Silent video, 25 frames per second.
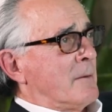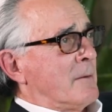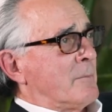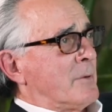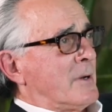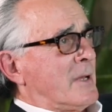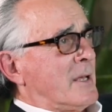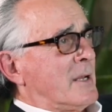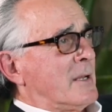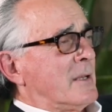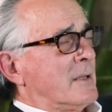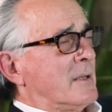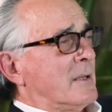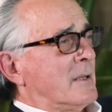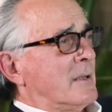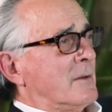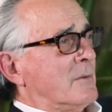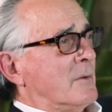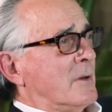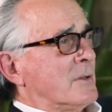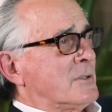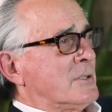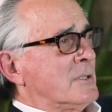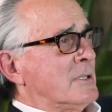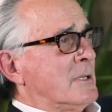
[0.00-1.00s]
But I,
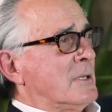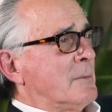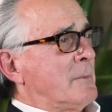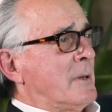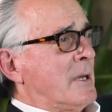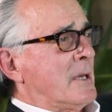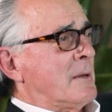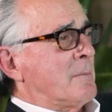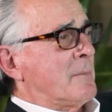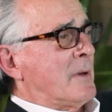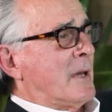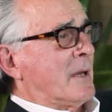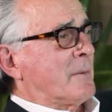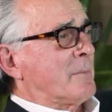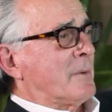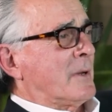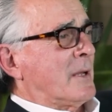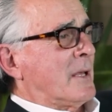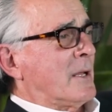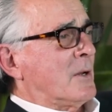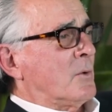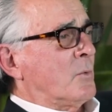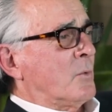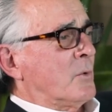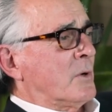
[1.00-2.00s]
I send the band back, but
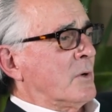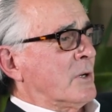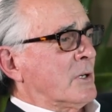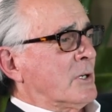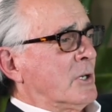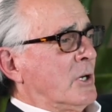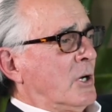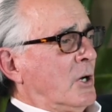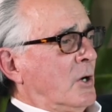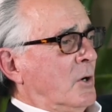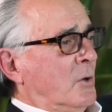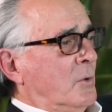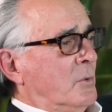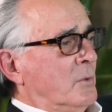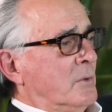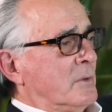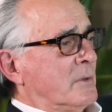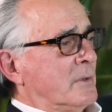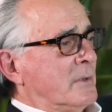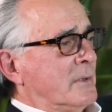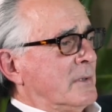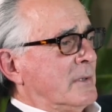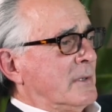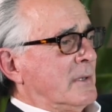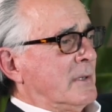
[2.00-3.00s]
I don't want to go.
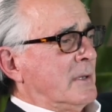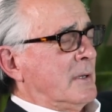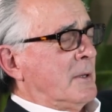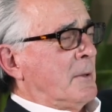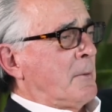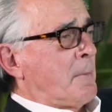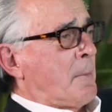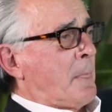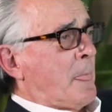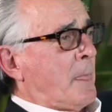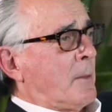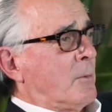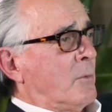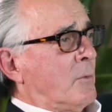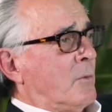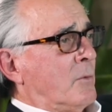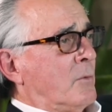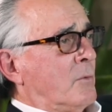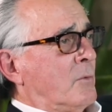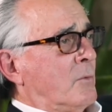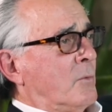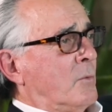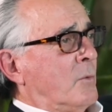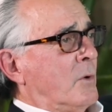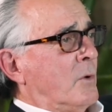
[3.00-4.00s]

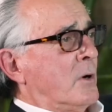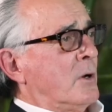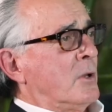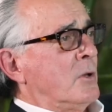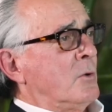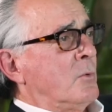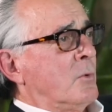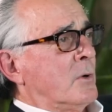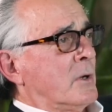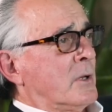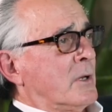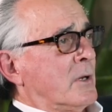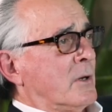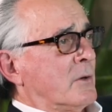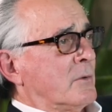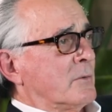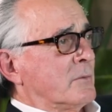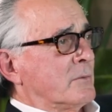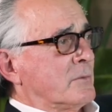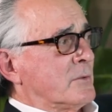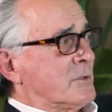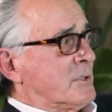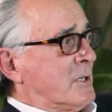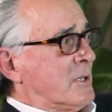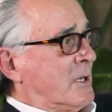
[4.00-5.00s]
Well, where do you want to go,
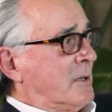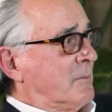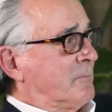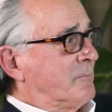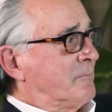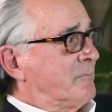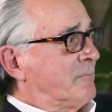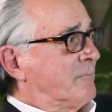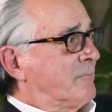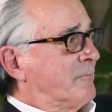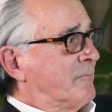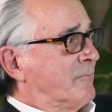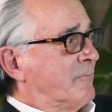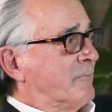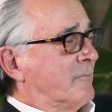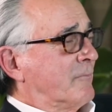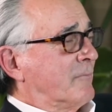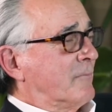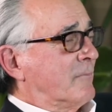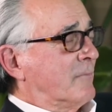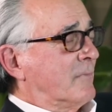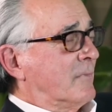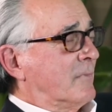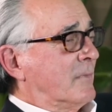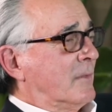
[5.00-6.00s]
Sam?
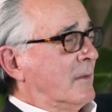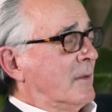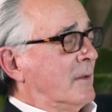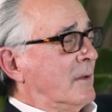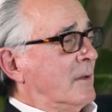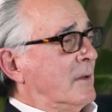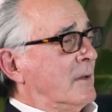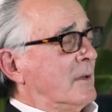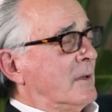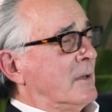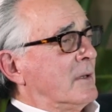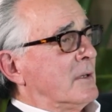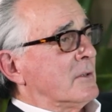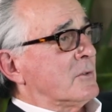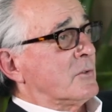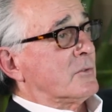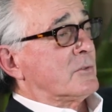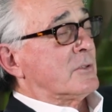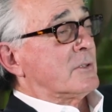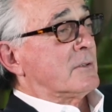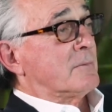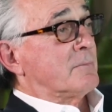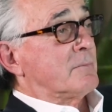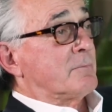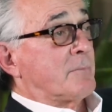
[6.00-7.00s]
So I
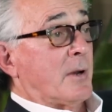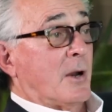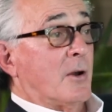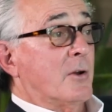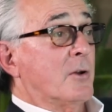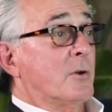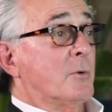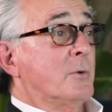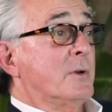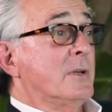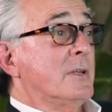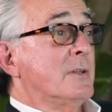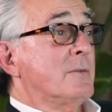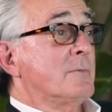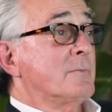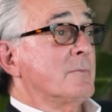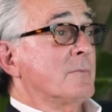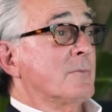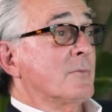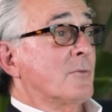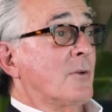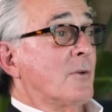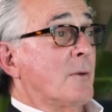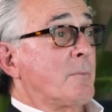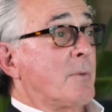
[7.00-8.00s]
said, Barrier Reef?
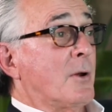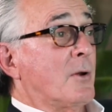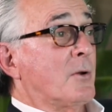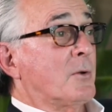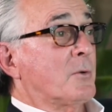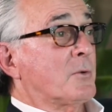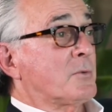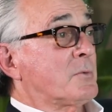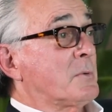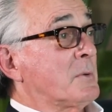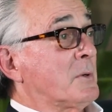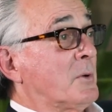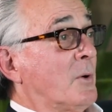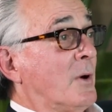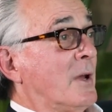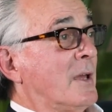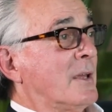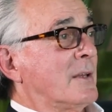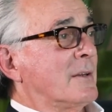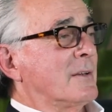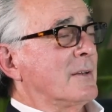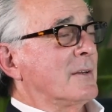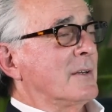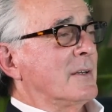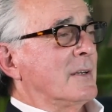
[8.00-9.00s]
Great barriers would be
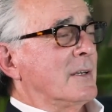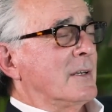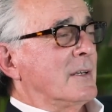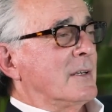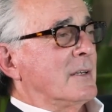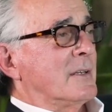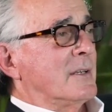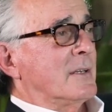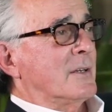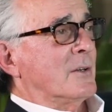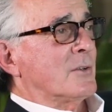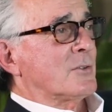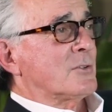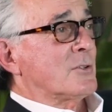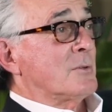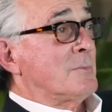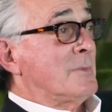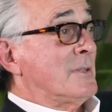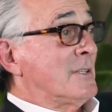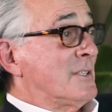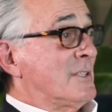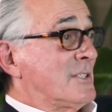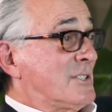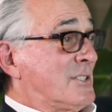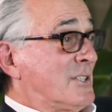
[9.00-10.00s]
great. He goes, you
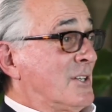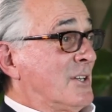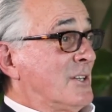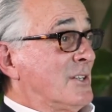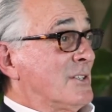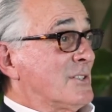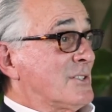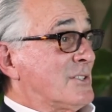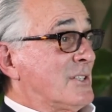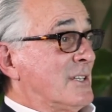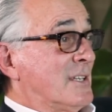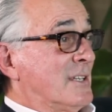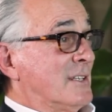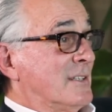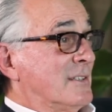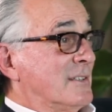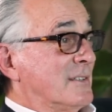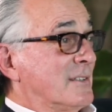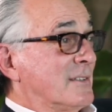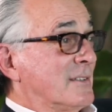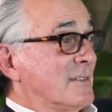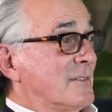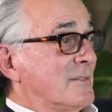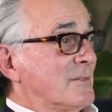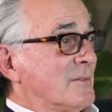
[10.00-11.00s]
mean the sun and the sand?
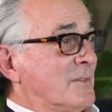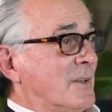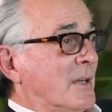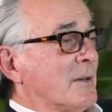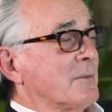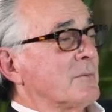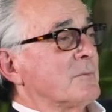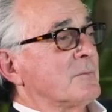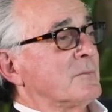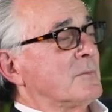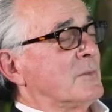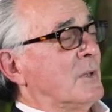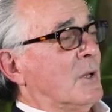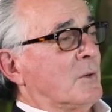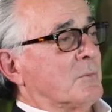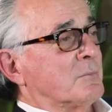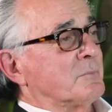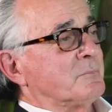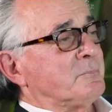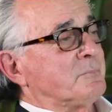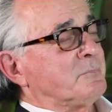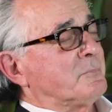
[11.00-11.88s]
Yeah, no,